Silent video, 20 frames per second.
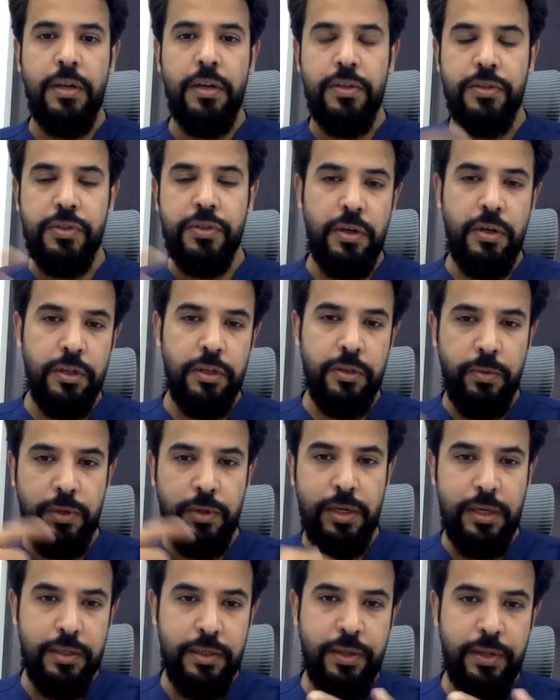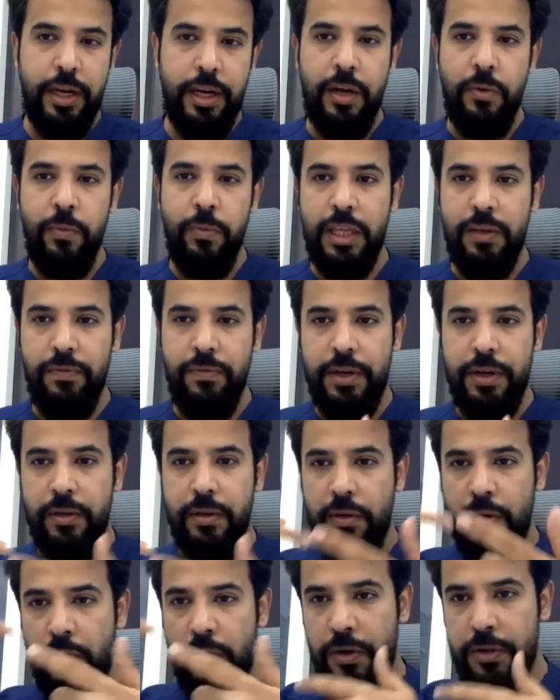so it will drain whatever
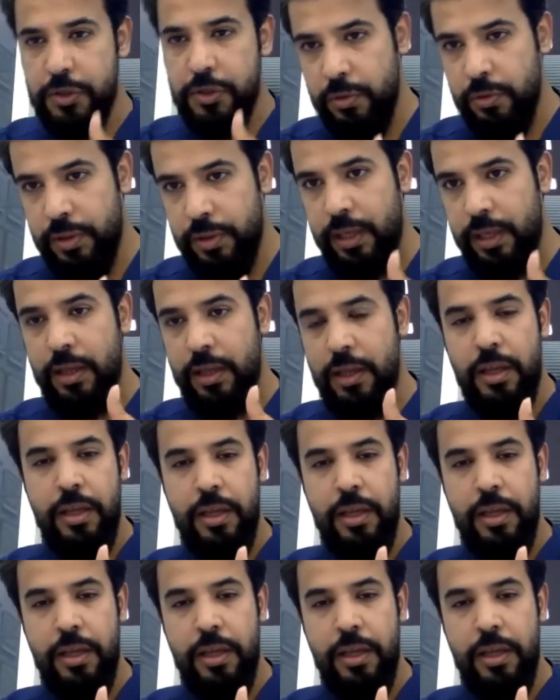goes to the